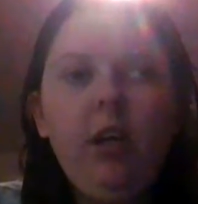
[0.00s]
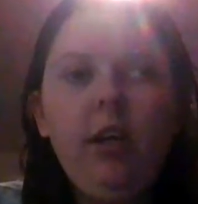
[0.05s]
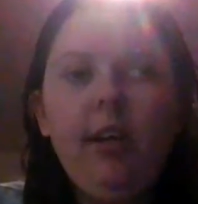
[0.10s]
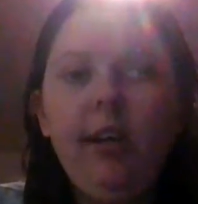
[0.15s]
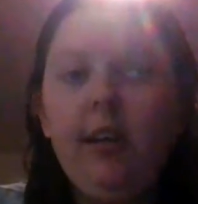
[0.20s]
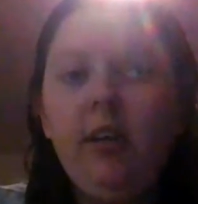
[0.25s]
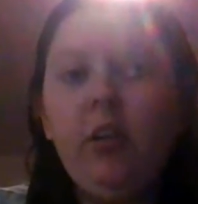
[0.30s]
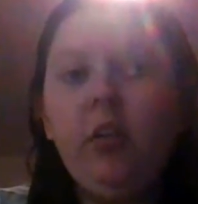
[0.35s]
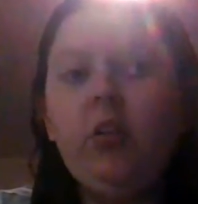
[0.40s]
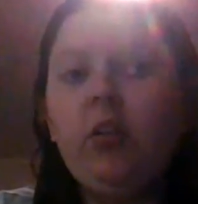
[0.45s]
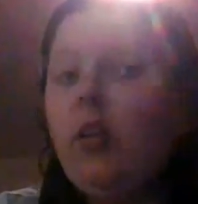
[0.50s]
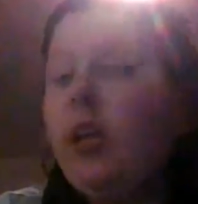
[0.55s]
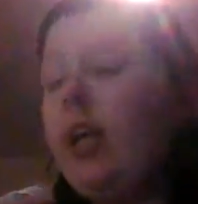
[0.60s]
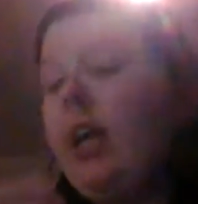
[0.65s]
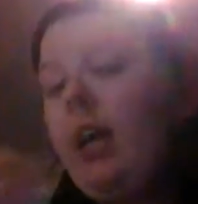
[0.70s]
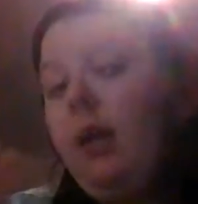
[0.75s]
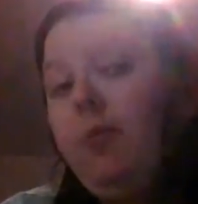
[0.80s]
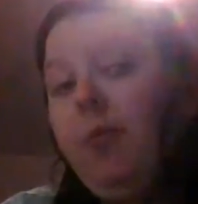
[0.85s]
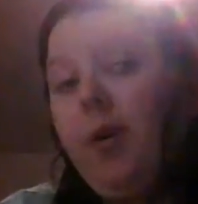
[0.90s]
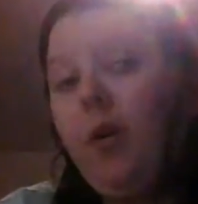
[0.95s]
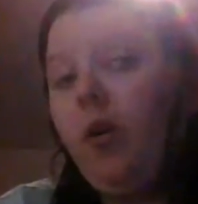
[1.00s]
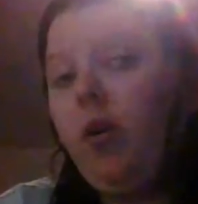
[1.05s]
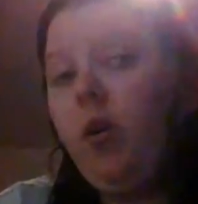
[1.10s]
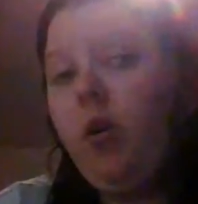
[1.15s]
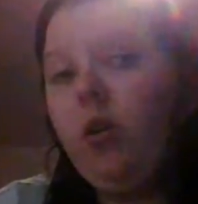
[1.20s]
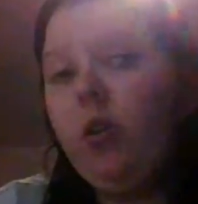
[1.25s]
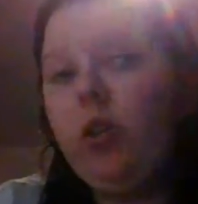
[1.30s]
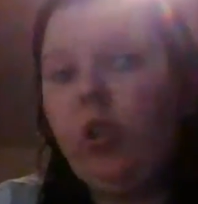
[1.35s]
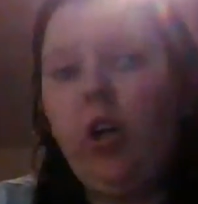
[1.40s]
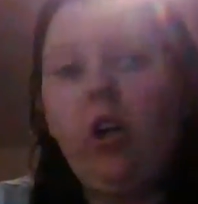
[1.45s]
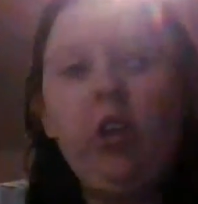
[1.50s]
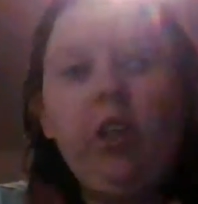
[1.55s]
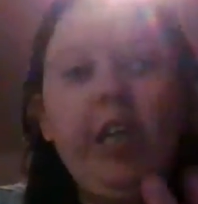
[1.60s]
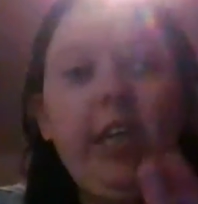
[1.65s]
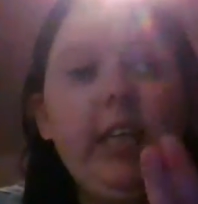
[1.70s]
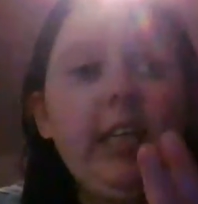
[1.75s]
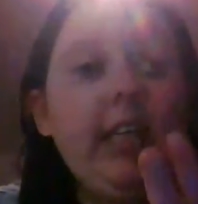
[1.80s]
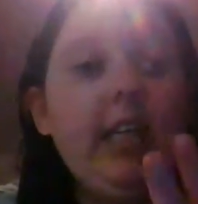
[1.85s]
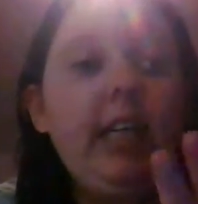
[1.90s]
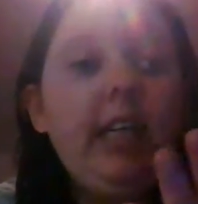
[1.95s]
Now, you could keep yours on
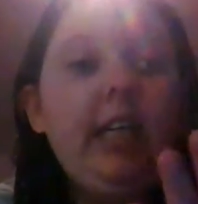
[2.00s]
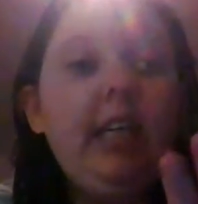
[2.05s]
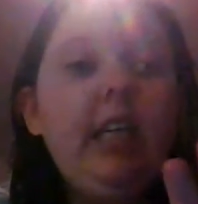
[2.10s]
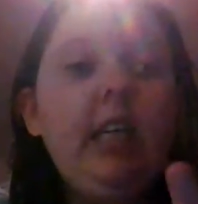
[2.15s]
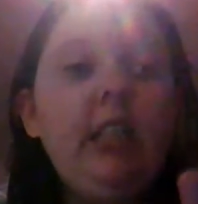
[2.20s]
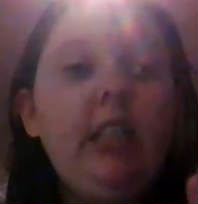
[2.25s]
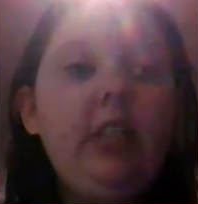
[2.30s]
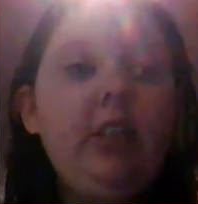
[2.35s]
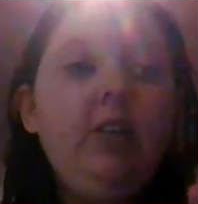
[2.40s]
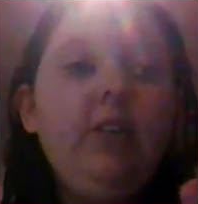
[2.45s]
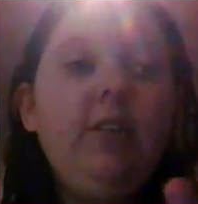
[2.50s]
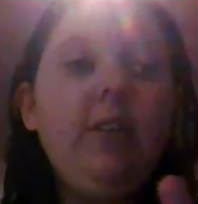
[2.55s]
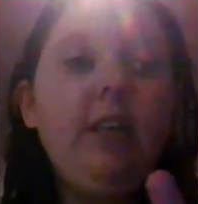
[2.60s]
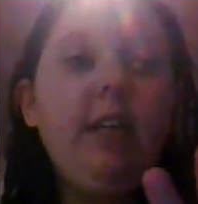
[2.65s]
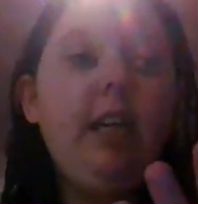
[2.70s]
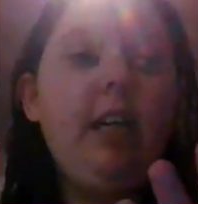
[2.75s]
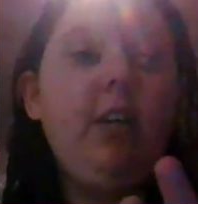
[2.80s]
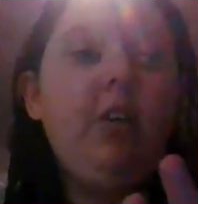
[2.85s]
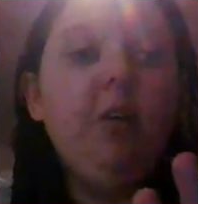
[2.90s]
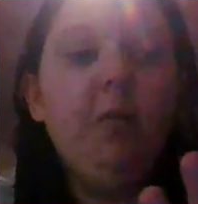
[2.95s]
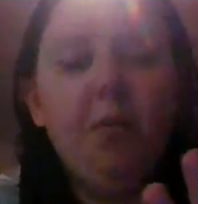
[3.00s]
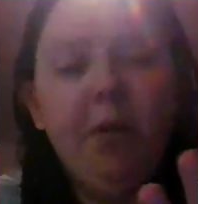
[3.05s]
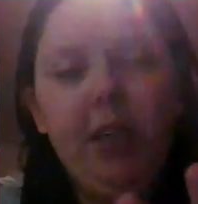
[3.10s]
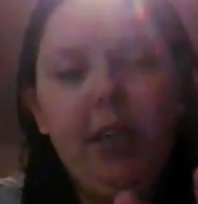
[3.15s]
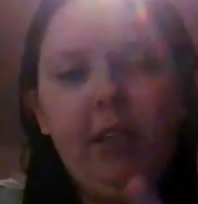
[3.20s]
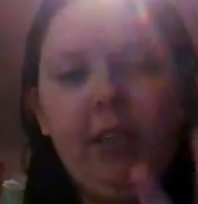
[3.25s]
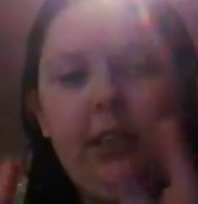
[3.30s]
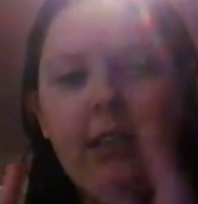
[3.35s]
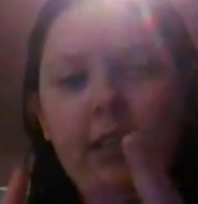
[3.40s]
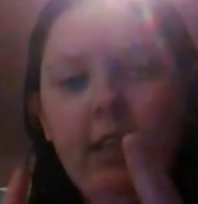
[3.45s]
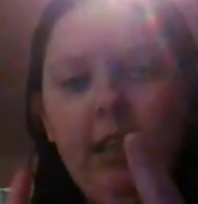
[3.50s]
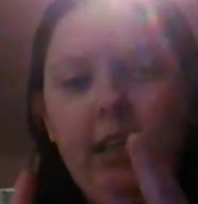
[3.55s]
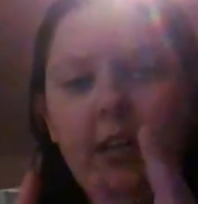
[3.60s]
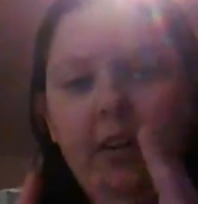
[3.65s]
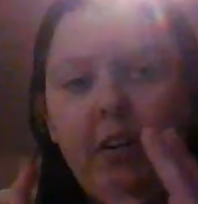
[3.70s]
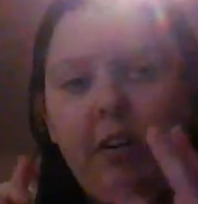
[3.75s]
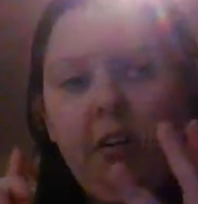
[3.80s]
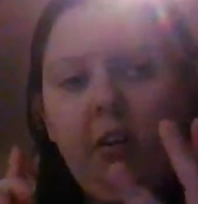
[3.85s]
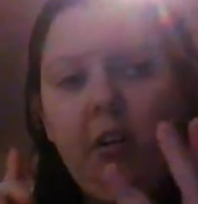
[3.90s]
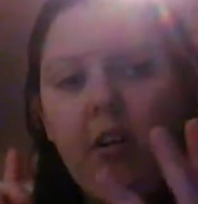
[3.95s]
your keys, you could keep your bracelet
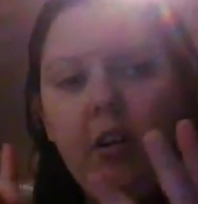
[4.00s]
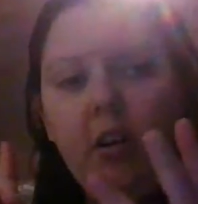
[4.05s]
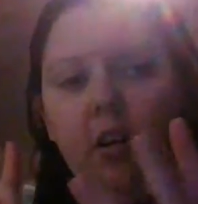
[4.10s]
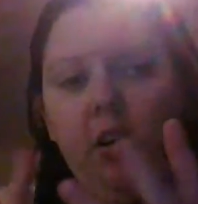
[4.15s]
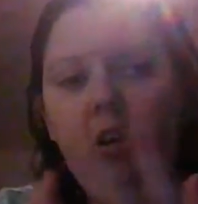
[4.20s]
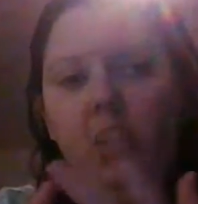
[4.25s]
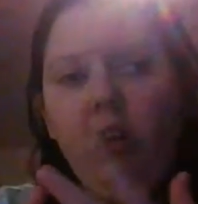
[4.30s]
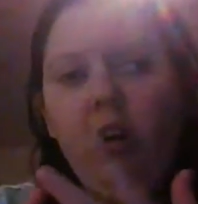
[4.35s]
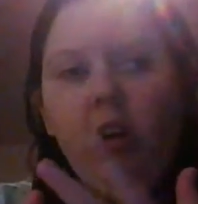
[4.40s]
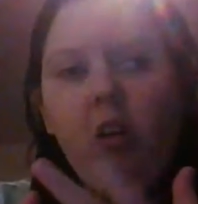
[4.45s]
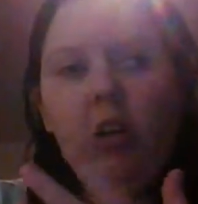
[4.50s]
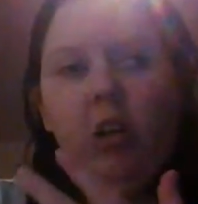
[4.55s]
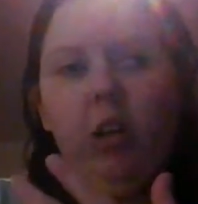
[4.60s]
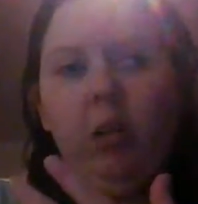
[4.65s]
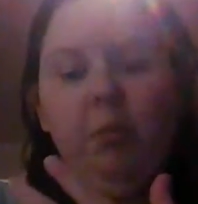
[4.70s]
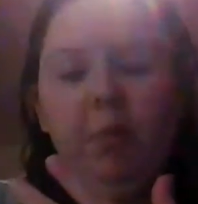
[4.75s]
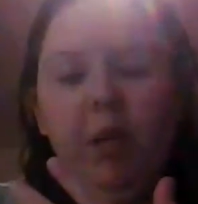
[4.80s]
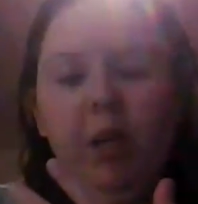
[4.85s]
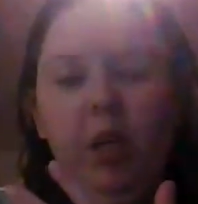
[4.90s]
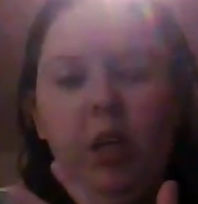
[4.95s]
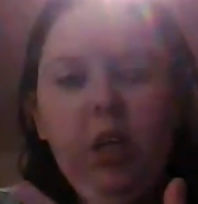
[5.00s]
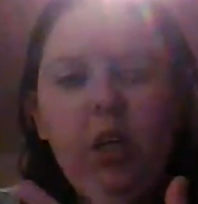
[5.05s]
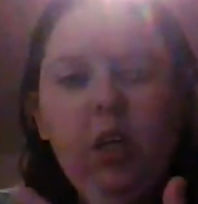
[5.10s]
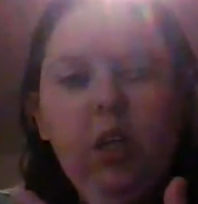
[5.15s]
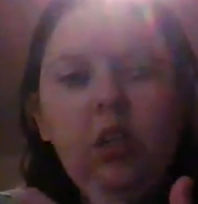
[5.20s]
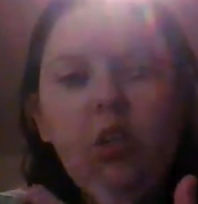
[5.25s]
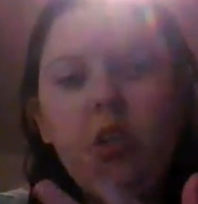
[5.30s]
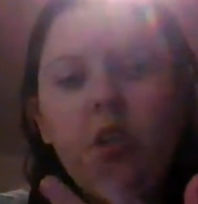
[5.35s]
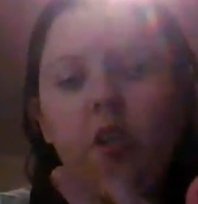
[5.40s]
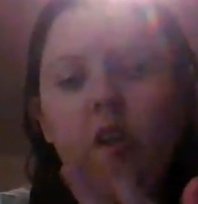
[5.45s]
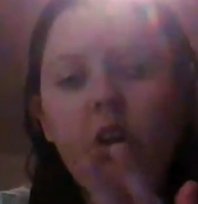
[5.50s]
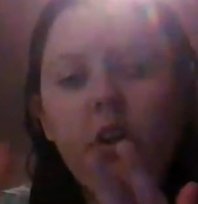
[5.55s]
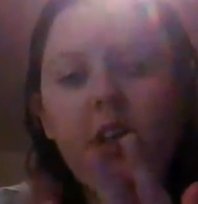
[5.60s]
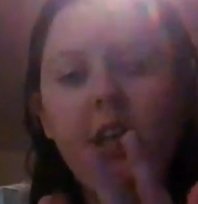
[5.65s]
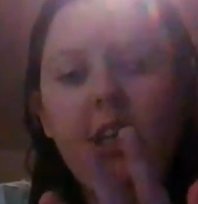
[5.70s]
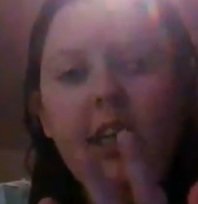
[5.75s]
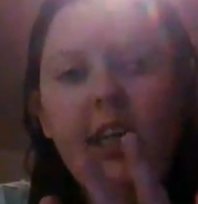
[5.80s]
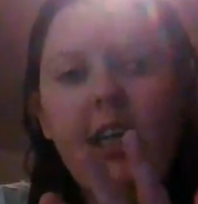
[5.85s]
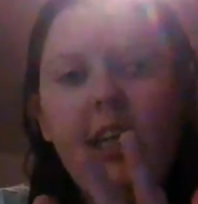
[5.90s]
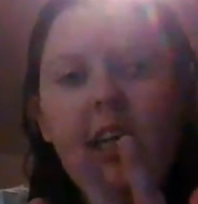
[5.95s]
on your purse, on
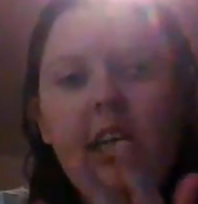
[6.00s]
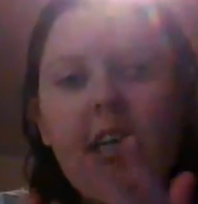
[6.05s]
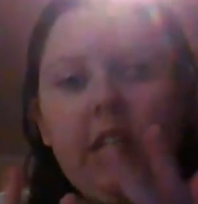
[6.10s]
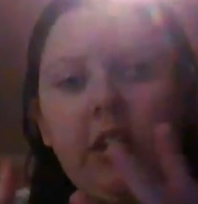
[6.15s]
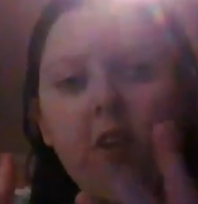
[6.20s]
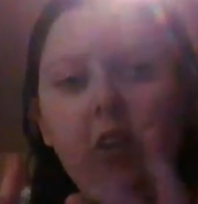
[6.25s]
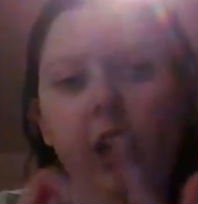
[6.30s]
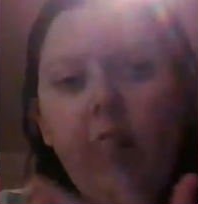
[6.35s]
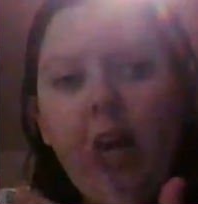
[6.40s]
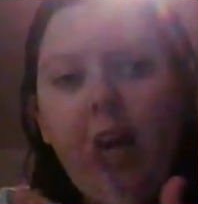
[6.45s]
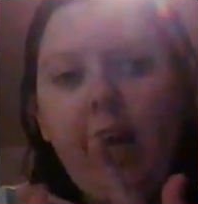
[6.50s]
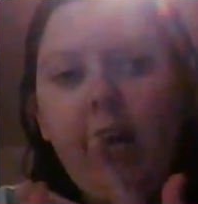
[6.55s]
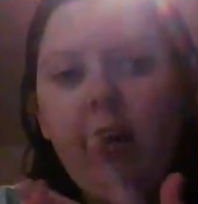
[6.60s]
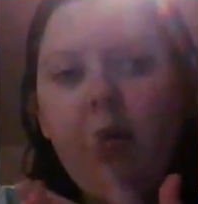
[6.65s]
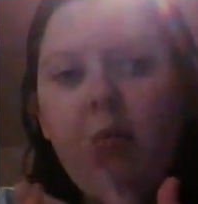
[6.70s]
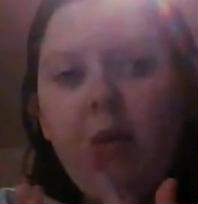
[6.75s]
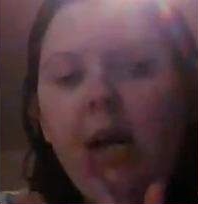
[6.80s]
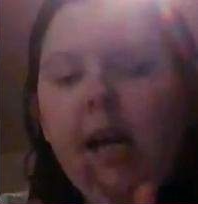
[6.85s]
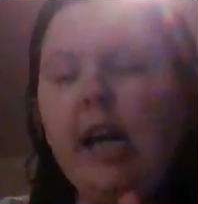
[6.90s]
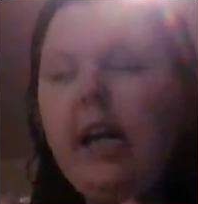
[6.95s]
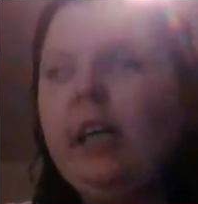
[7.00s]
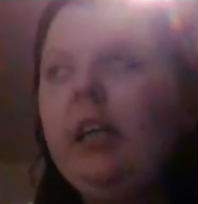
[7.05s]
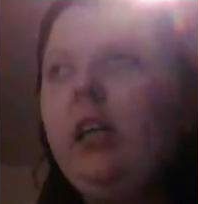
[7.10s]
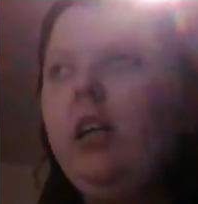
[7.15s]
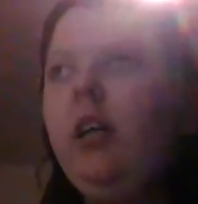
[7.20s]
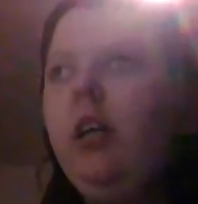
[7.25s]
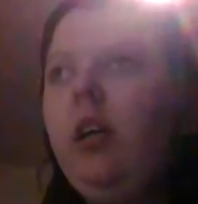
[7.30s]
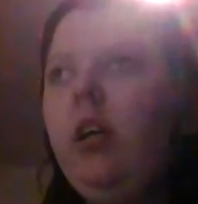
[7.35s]
your keys, on your handbag,